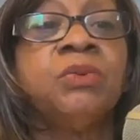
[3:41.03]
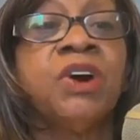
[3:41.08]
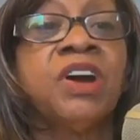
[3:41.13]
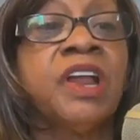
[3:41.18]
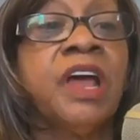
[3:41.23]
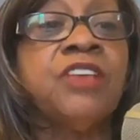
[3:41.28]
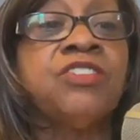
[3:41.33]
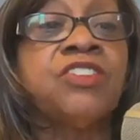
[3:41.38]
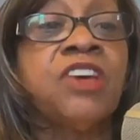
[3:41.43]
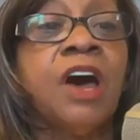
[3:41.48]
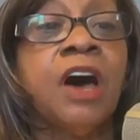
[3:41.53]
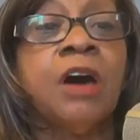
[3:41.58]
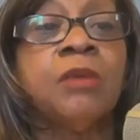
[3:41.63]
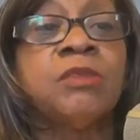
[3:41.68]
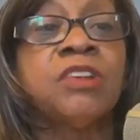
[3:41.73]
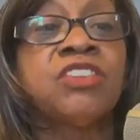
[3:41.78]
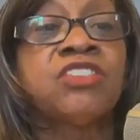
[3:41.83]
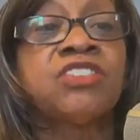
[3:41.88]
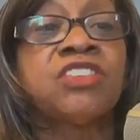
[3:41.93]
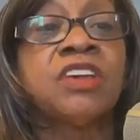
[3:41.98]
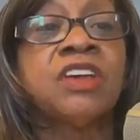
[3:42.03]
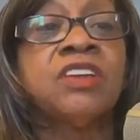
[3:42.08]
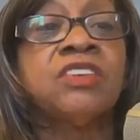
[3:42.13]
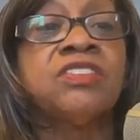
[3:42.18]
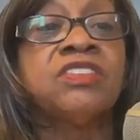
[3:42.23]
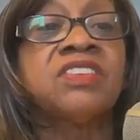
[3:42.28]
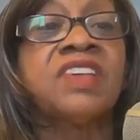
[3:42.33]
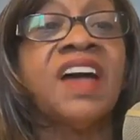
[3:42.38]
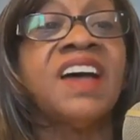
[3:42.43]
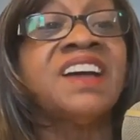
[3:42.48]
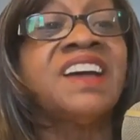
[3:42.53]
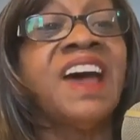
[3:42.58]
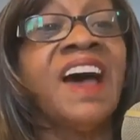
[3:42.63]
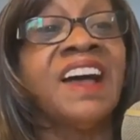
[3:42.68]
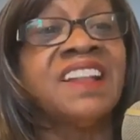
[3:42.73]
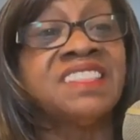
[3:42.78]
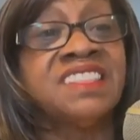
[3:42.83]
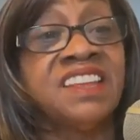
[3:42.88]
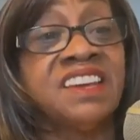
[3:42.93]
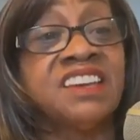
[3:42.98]
Well, that's common sense. I
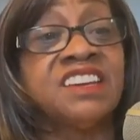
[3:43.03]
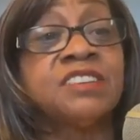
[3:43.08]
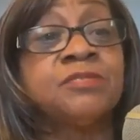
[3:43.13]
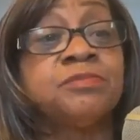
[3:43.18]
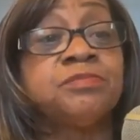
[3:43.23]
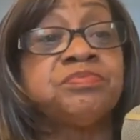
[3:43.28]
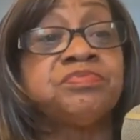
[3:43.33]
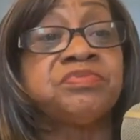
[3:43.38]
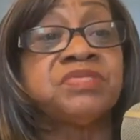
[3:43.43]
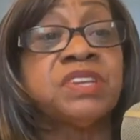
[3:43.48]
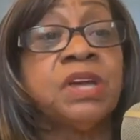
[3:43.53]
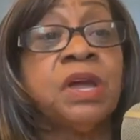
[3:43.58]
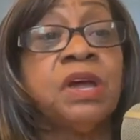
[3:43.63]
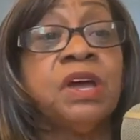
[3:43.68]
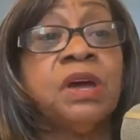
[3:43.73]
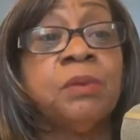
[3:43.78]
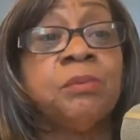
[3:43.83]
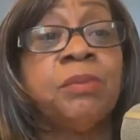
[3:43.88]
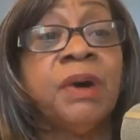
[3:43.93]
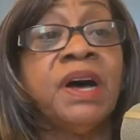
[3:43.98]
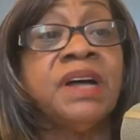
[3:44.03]
got that.